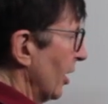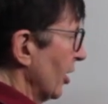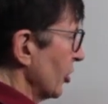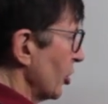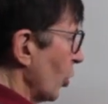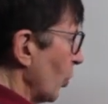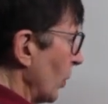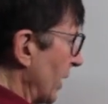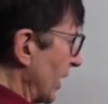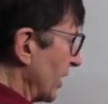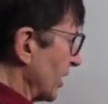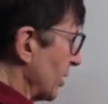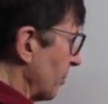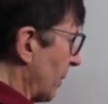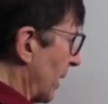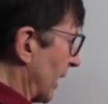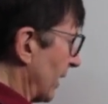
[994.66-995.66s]
So we
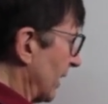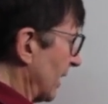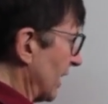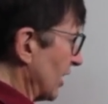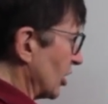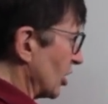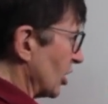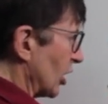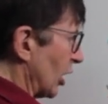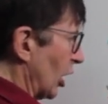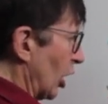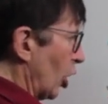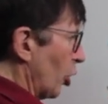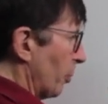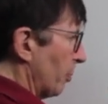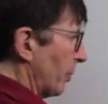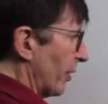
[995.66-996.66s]
expect the
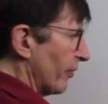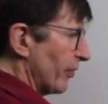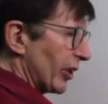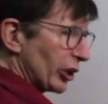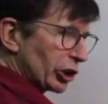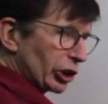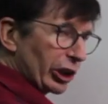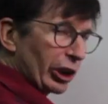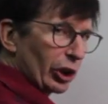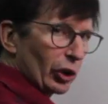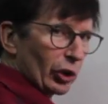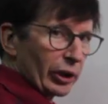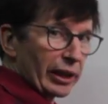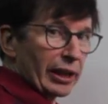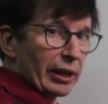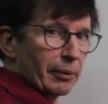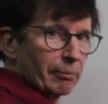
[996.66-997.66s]
slope of the shear
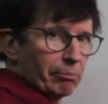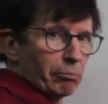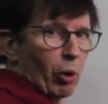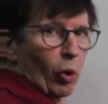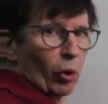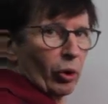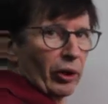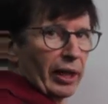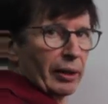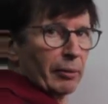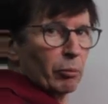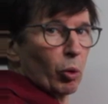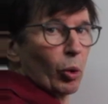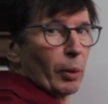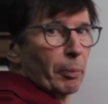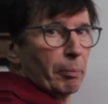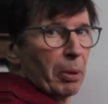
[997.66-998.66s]
to get more and
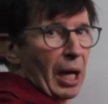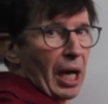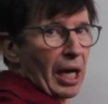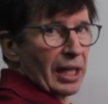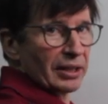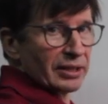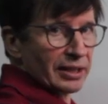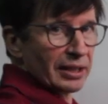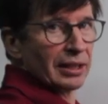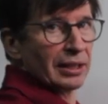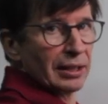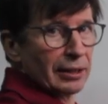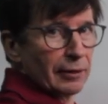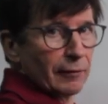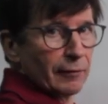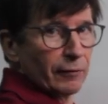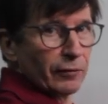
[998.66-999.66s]
more
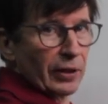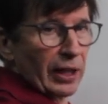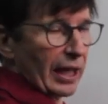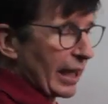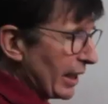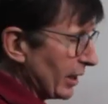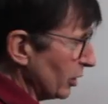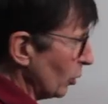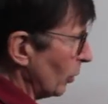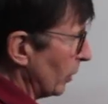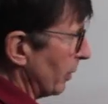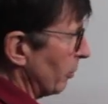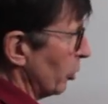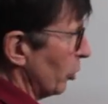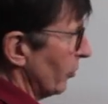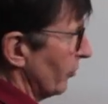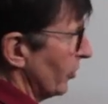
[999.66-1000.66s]
positive as we
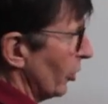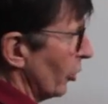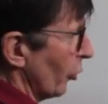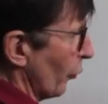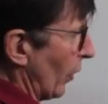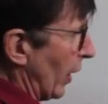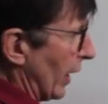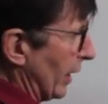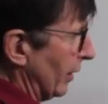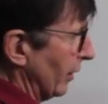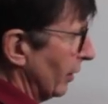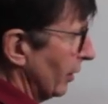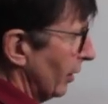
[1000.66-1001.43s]
move to the right.